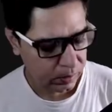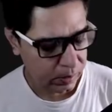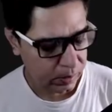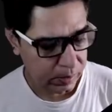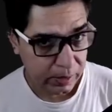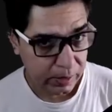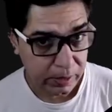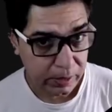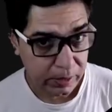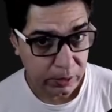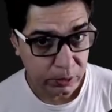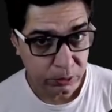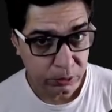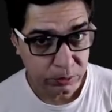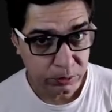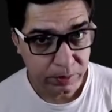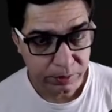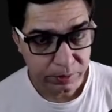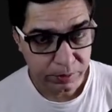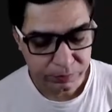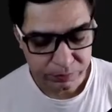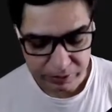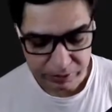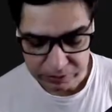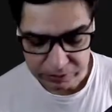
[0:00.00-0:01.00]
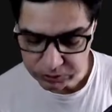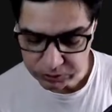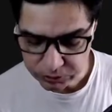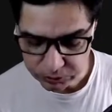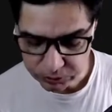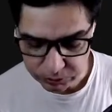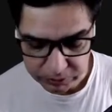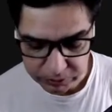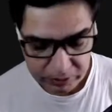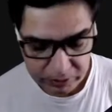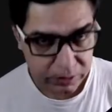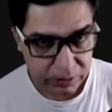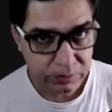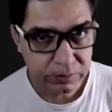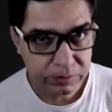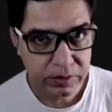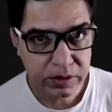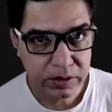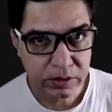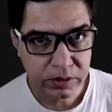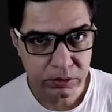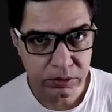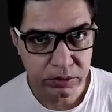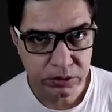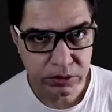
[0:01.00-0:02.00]
Hello, my friends. Today we are
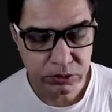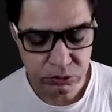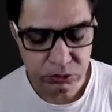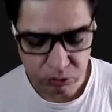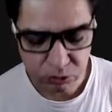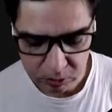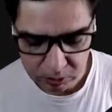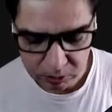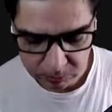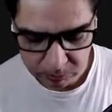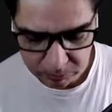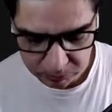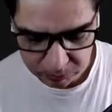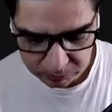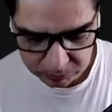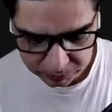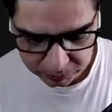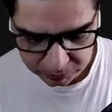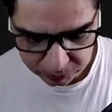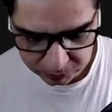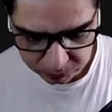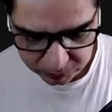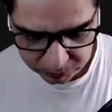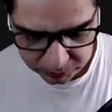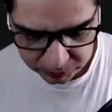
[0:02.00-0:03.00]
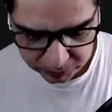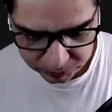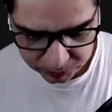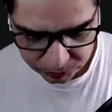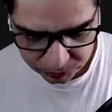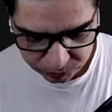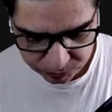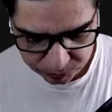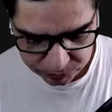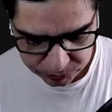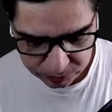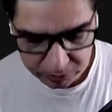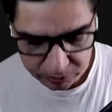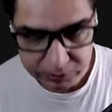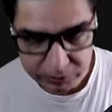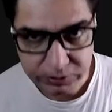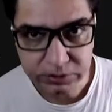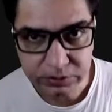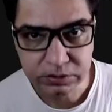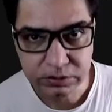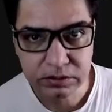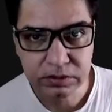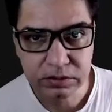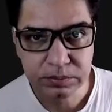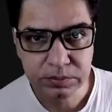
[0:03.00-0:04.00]
going to talk about acute
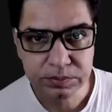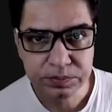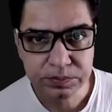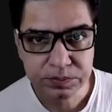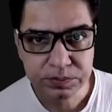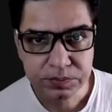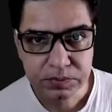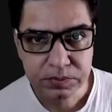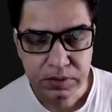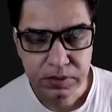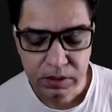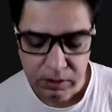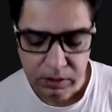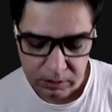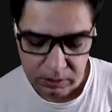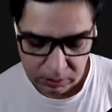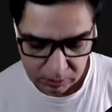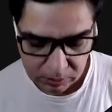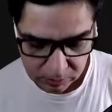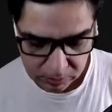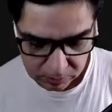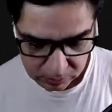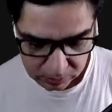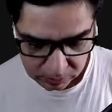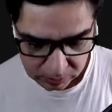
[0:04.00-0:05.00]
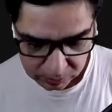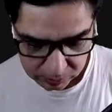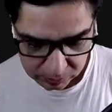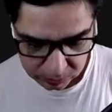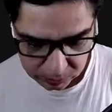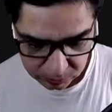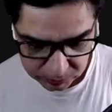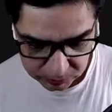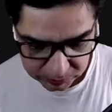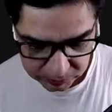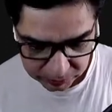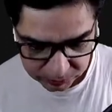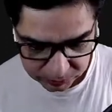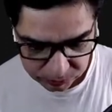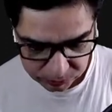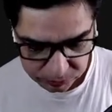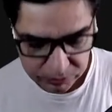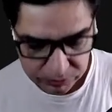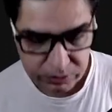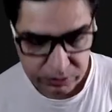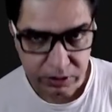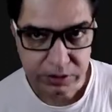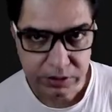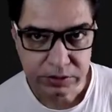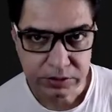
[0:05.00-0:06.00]
gastroenteritis. Acute
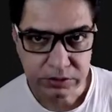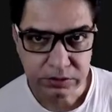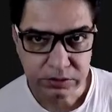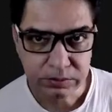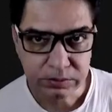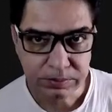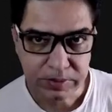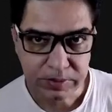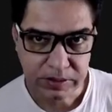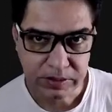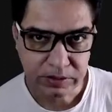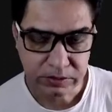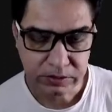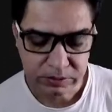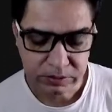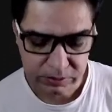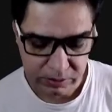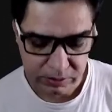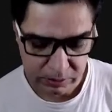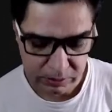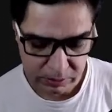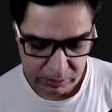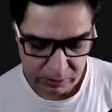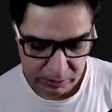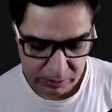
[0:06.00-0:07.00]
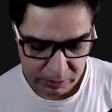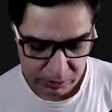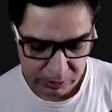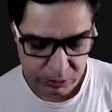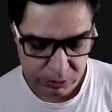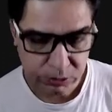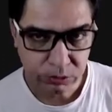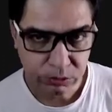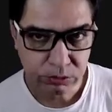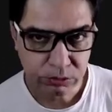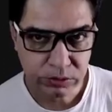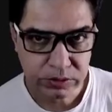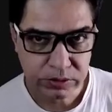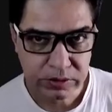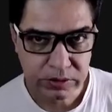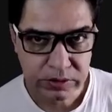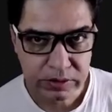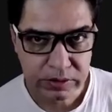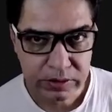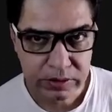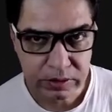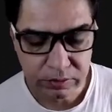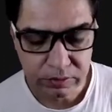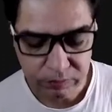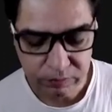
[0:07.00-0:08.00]
gastroenteritis means acute
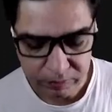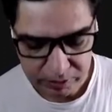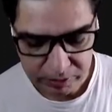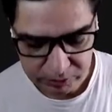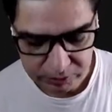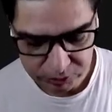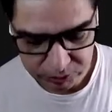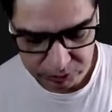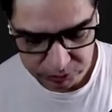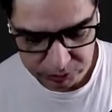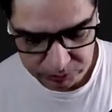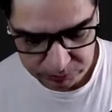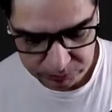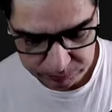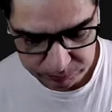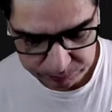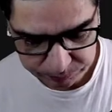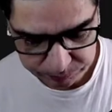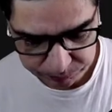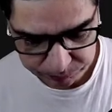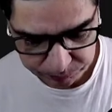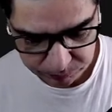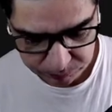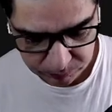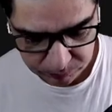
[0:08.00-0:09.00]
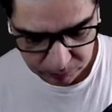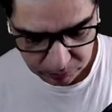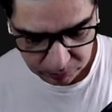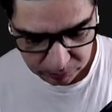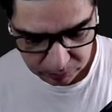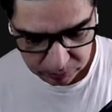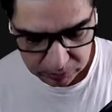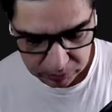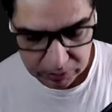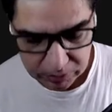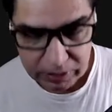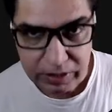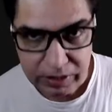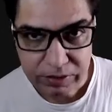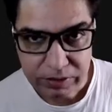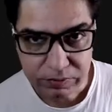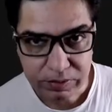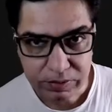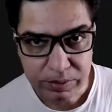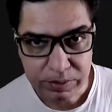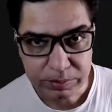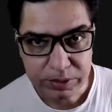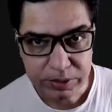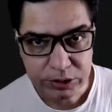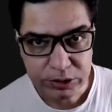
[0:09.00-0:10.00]
infection,
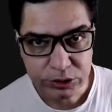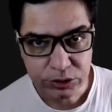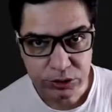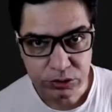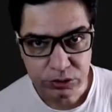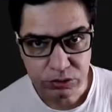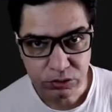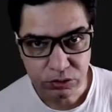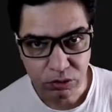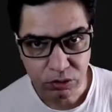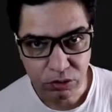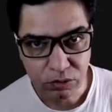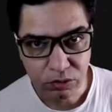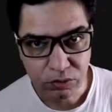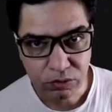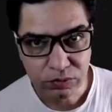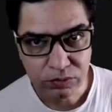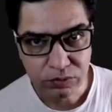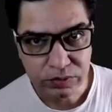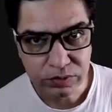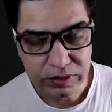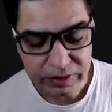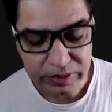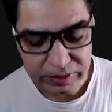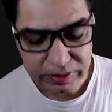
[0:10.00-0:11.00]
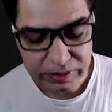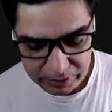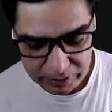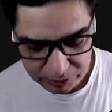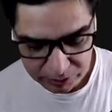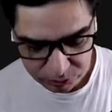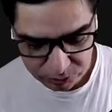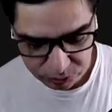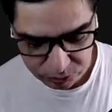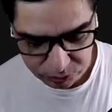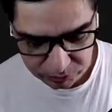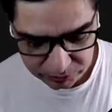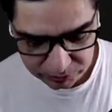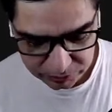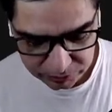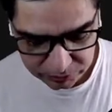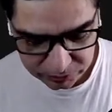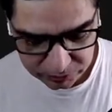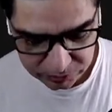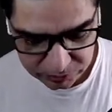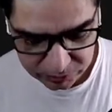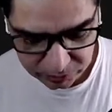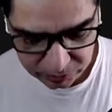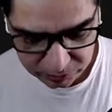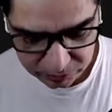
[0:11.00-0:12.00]
inflammation of the
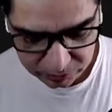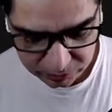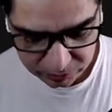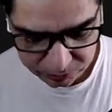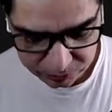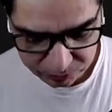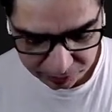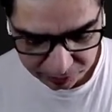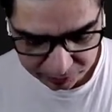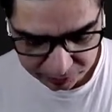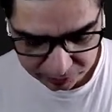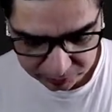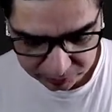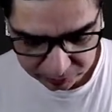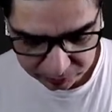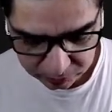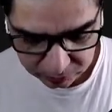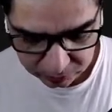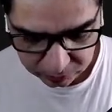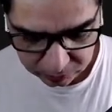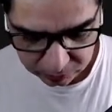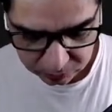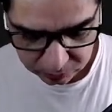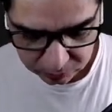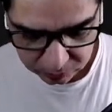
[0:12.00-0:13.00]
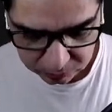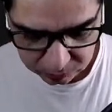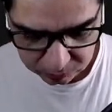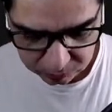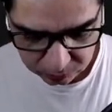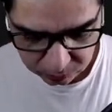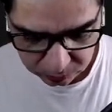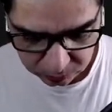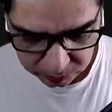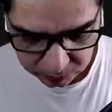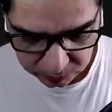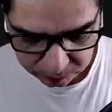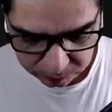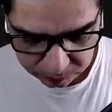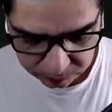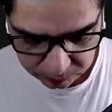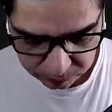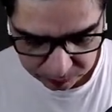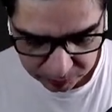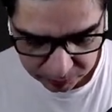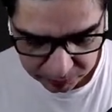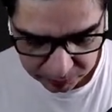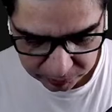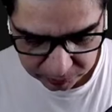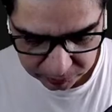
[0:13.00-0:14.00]
gastrointestinal tract. So in
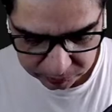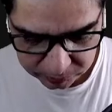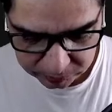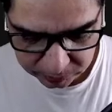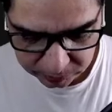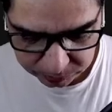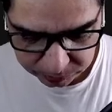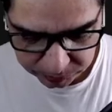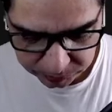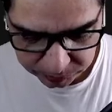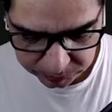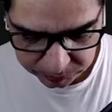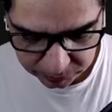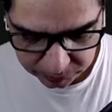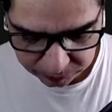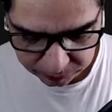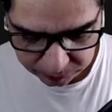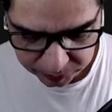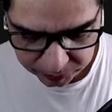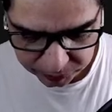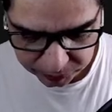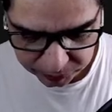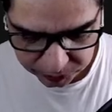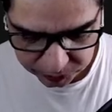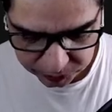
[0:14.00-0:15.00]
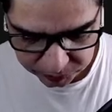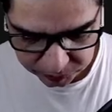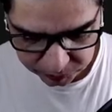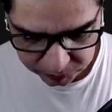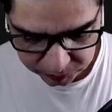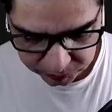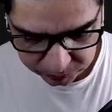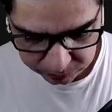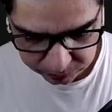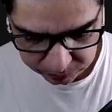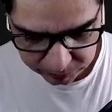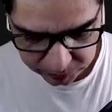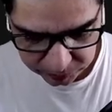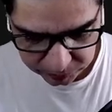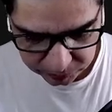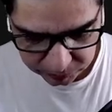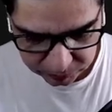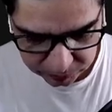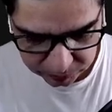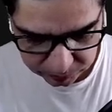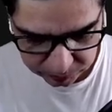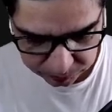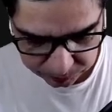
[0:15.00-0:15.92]
very simple definition, this means